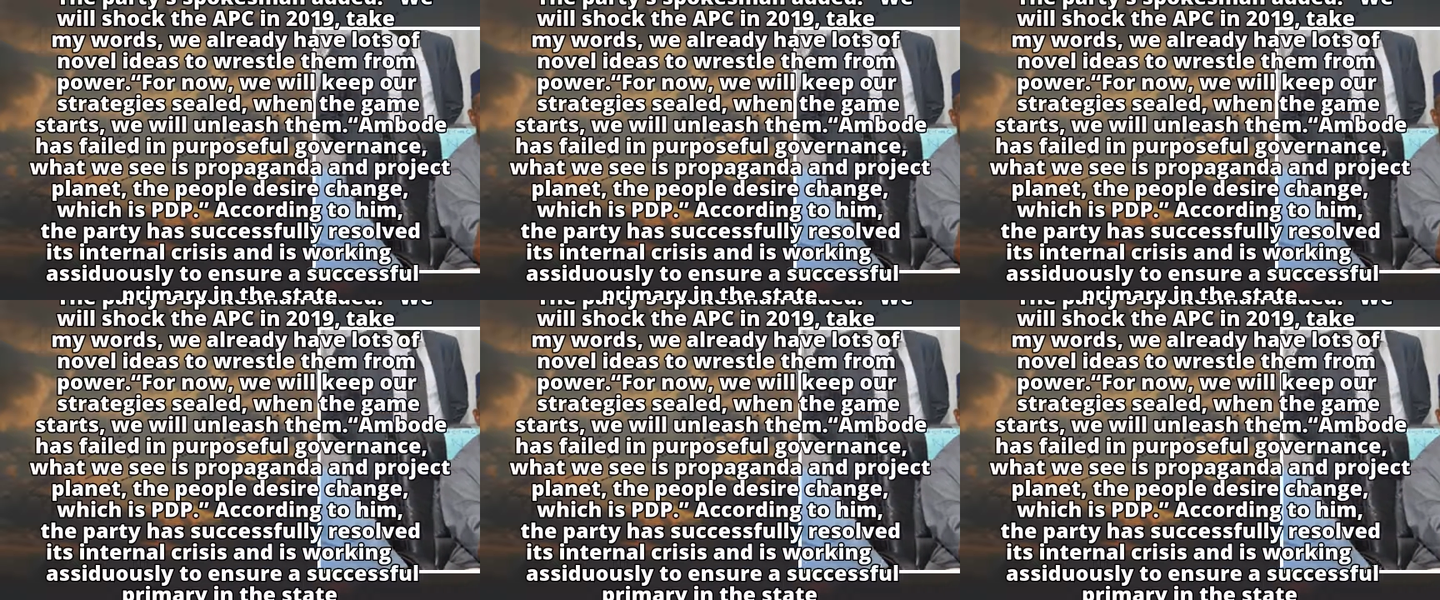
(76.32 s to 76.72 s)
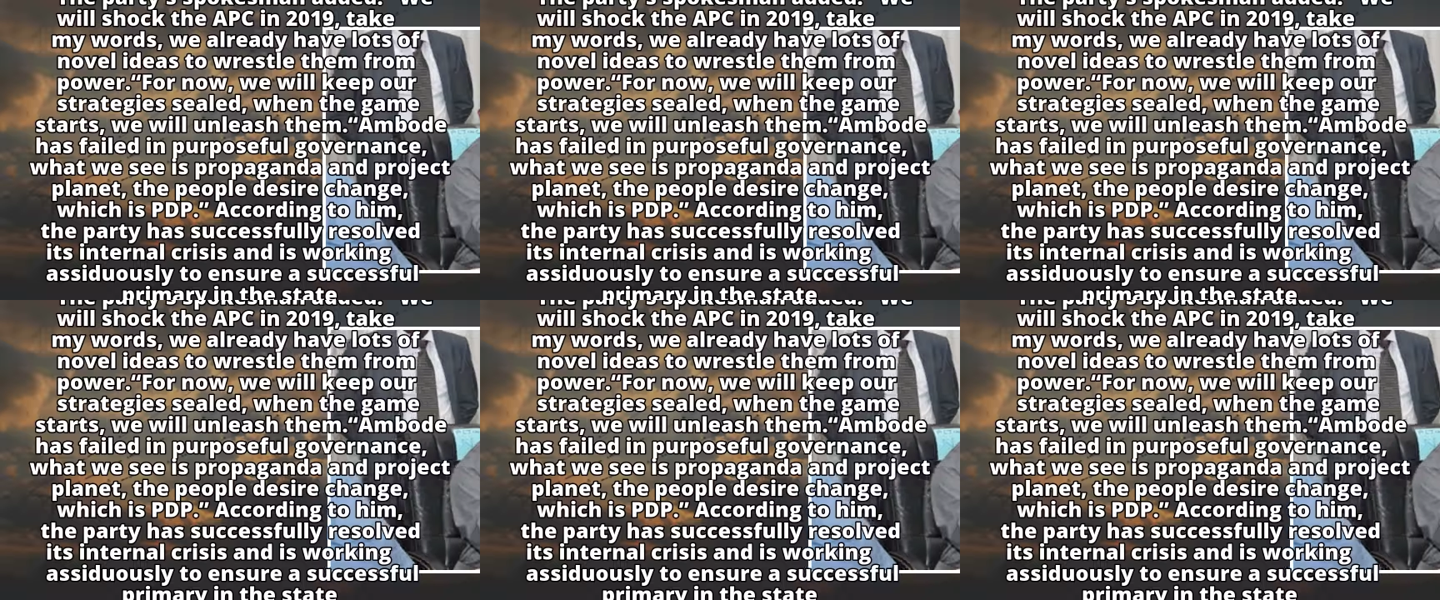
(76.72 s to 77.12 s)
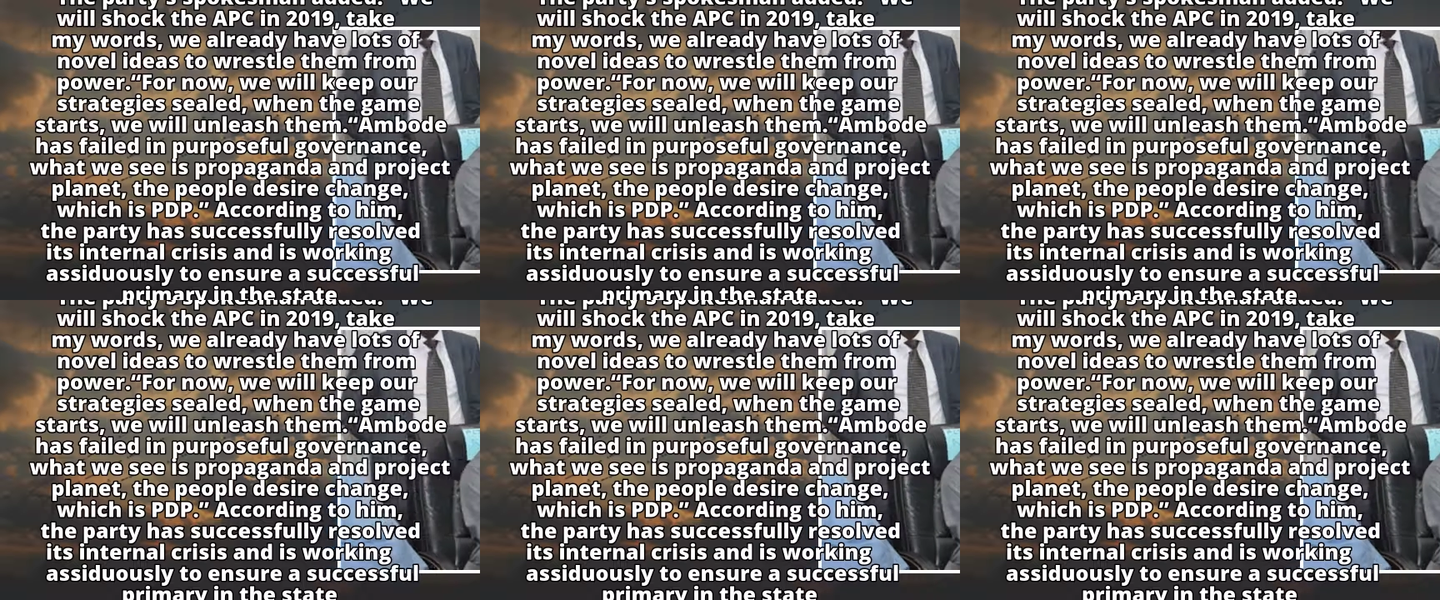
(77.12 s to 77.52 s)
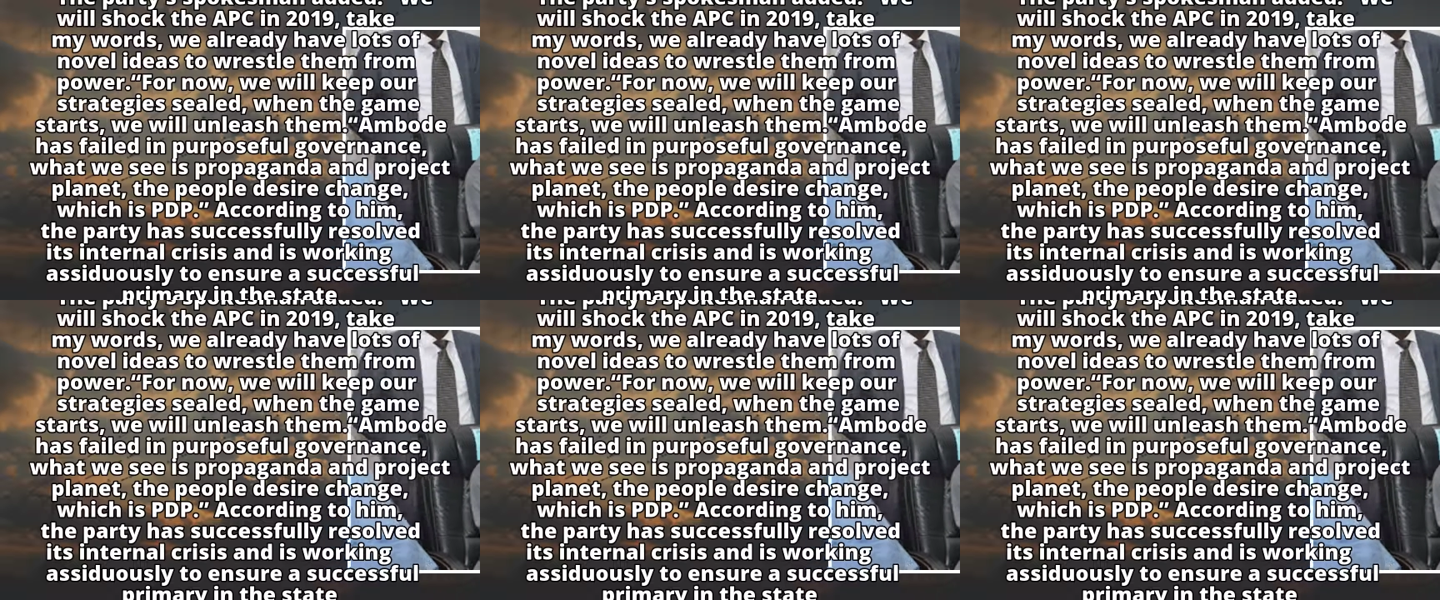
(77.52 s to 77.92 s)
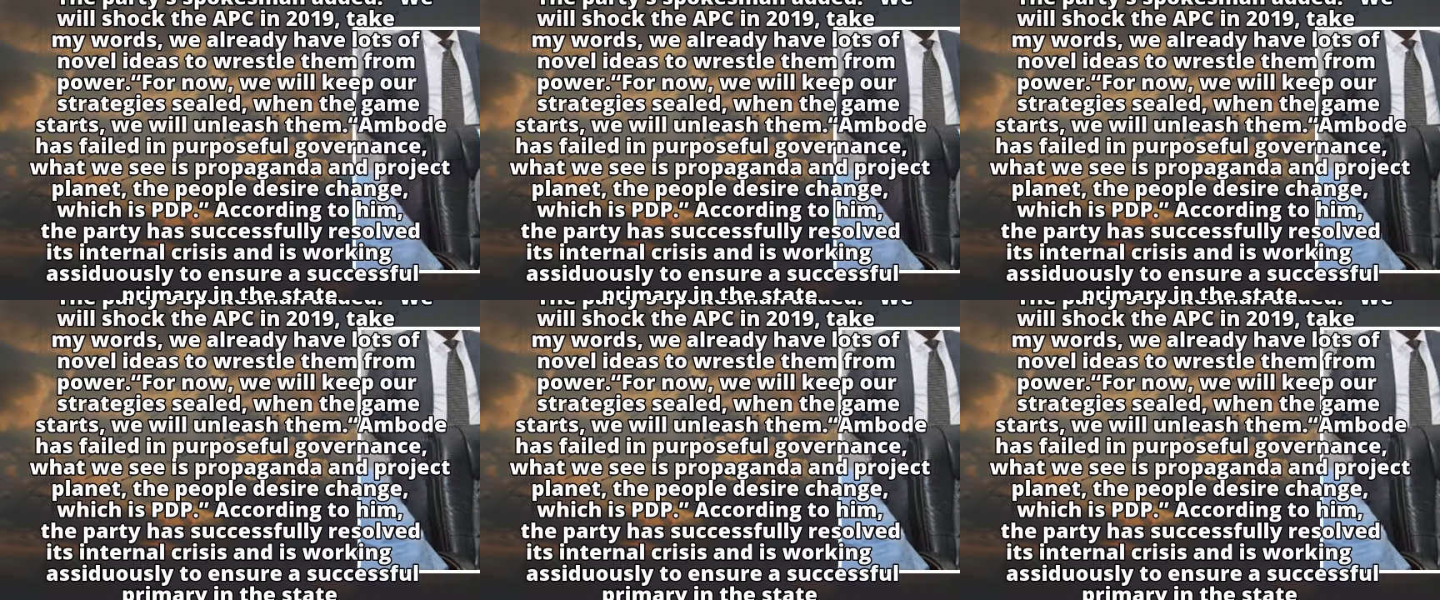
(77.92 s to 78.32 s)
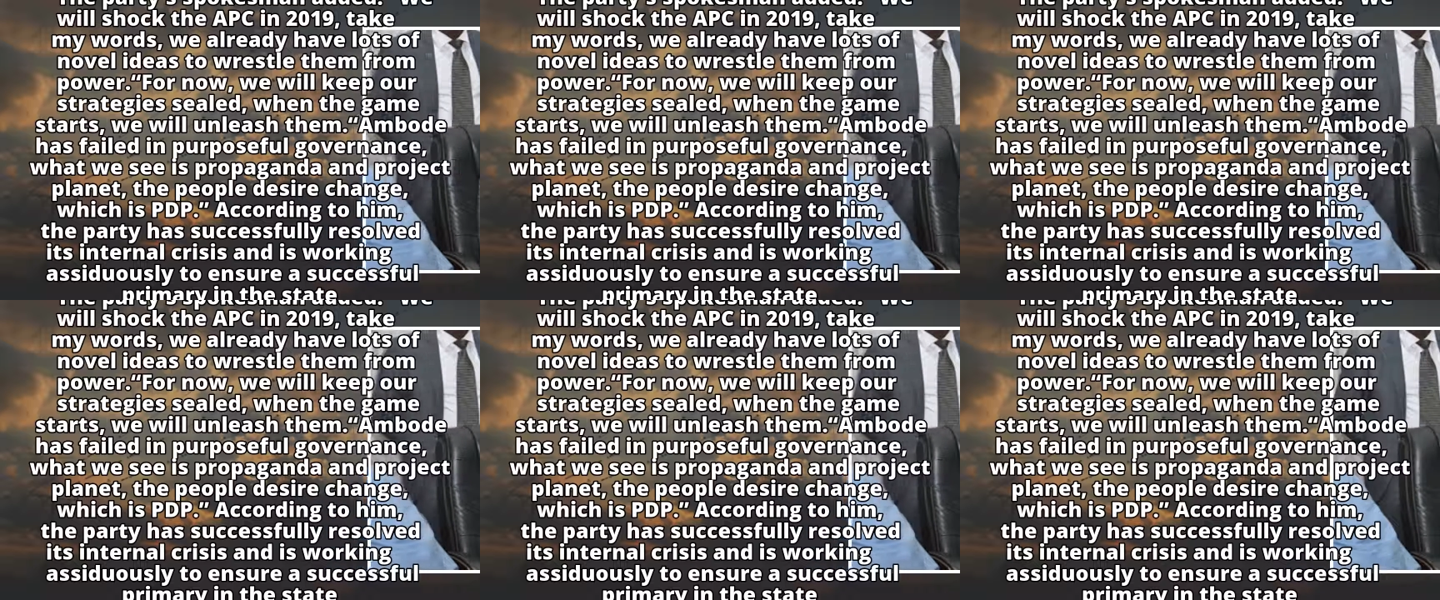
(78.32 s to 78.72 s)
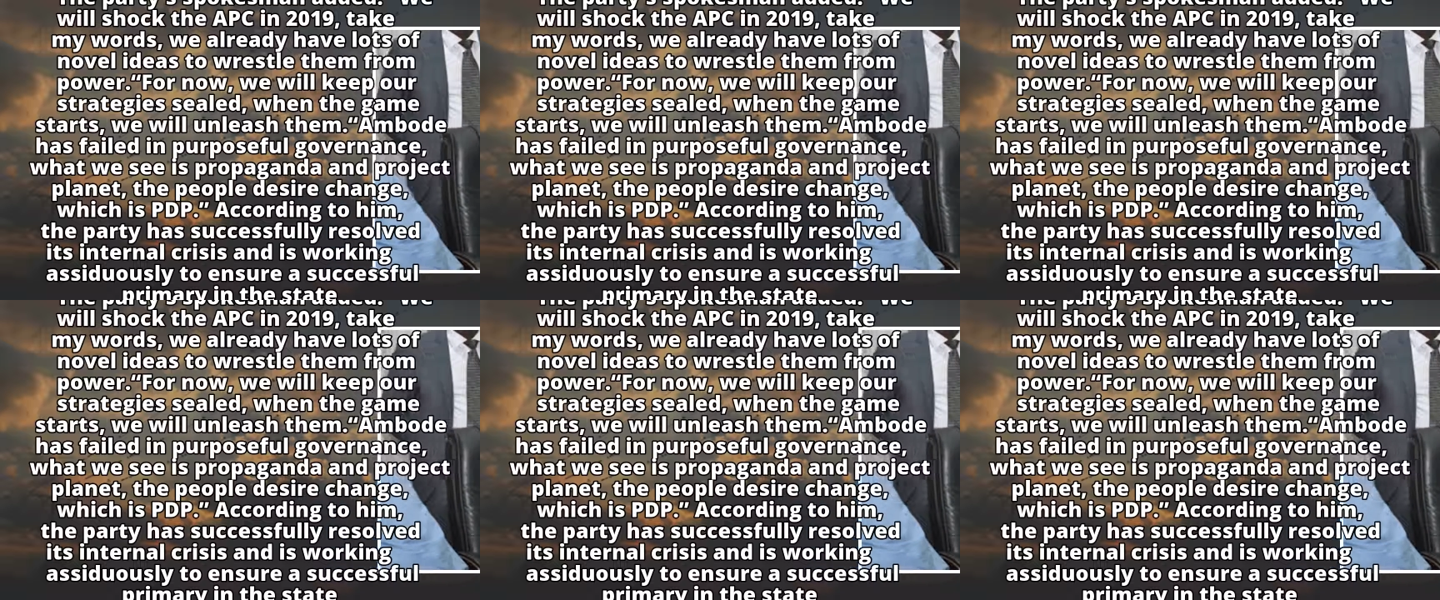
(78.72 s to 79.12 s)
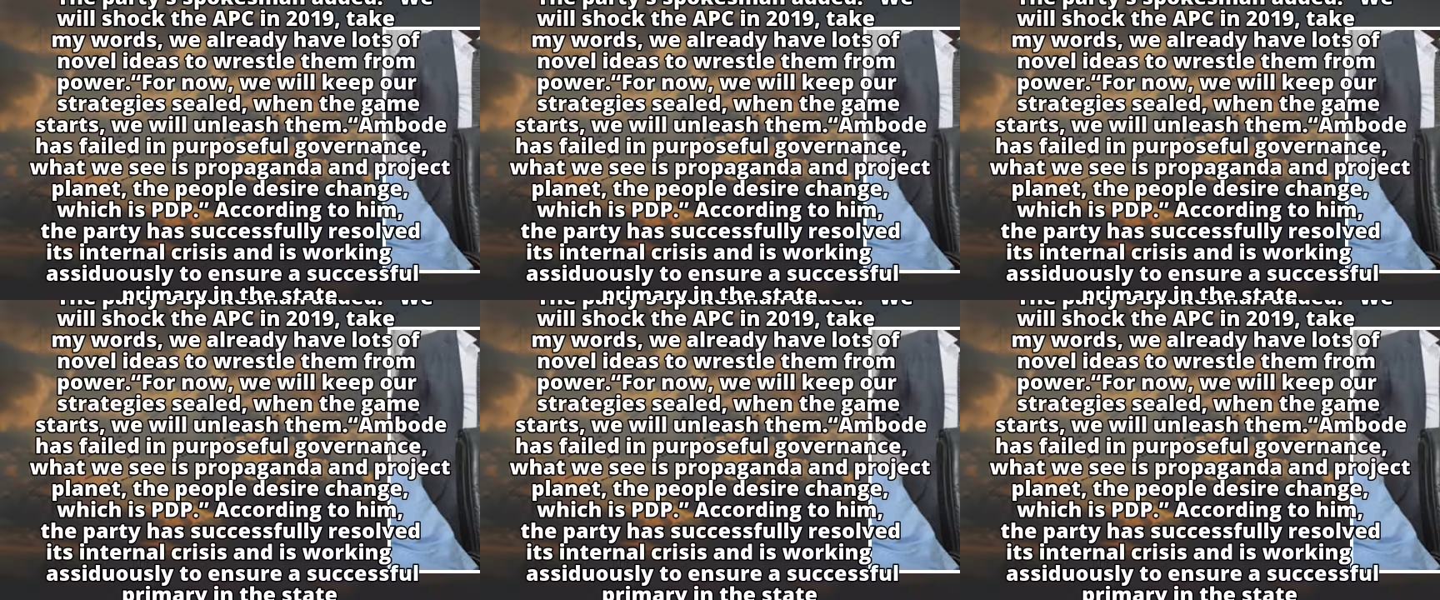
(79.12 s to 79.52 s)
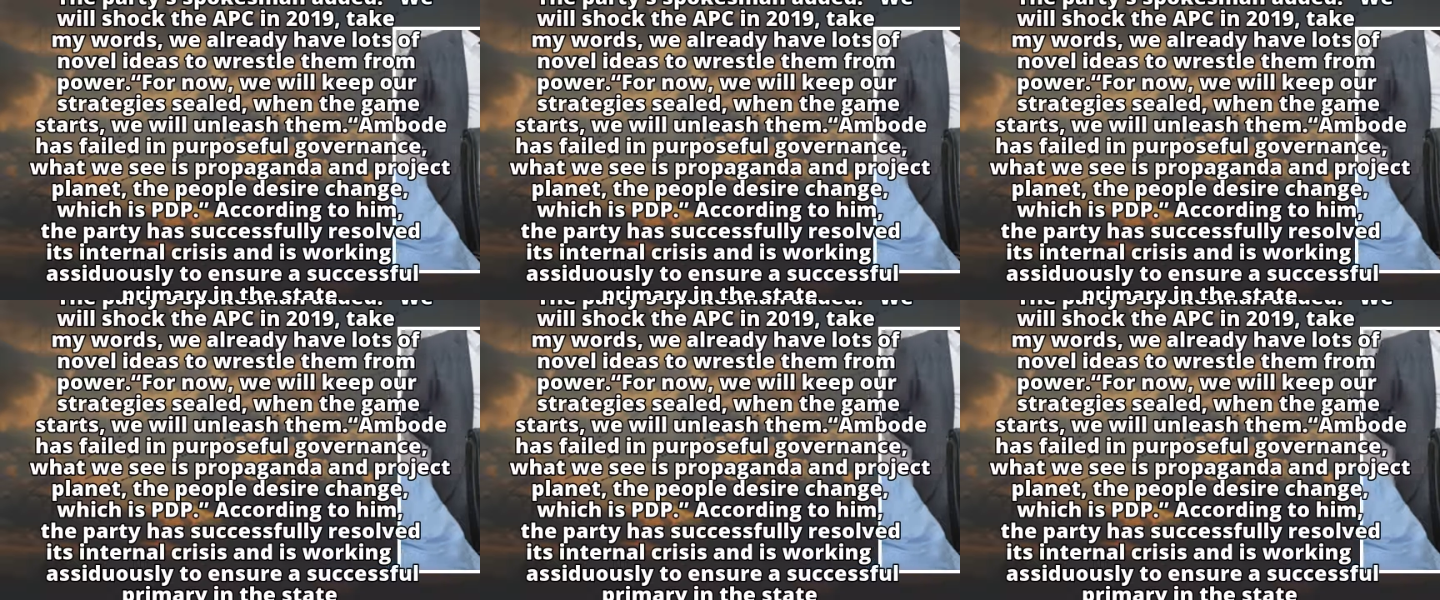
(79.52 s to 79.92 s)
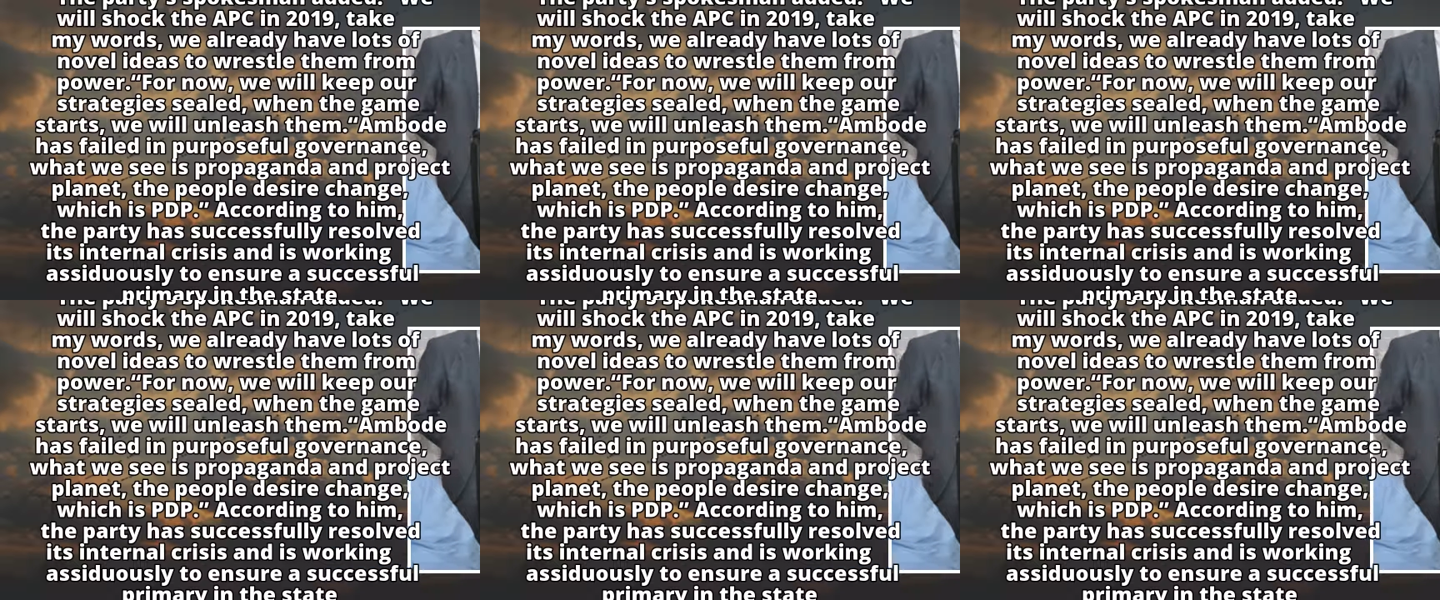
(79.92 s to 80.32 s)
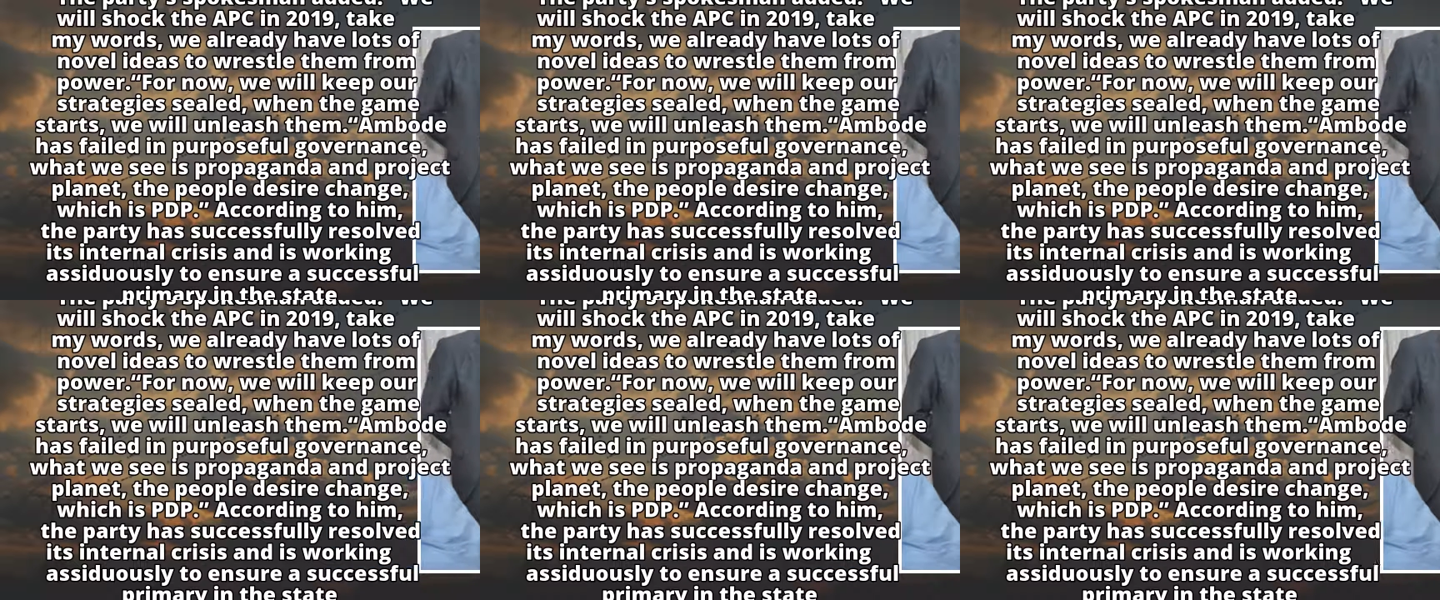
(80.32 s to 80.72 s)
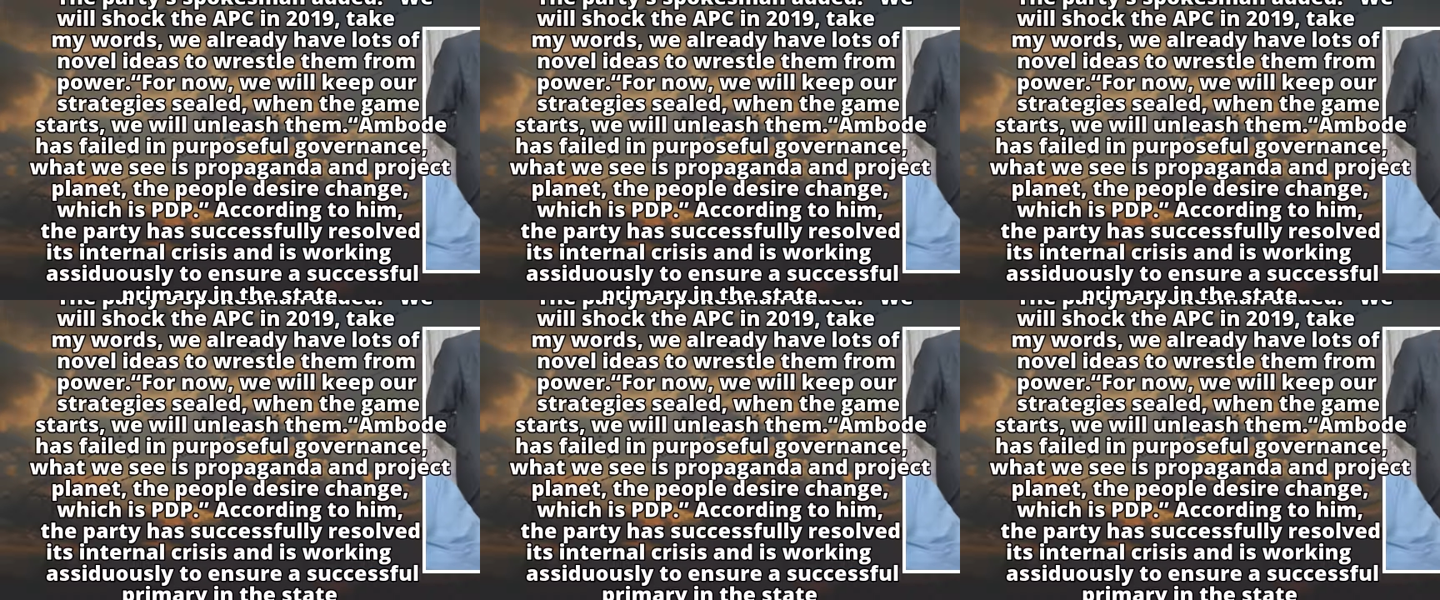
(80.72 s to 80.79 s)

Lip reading: Nobody's mouth can be seen.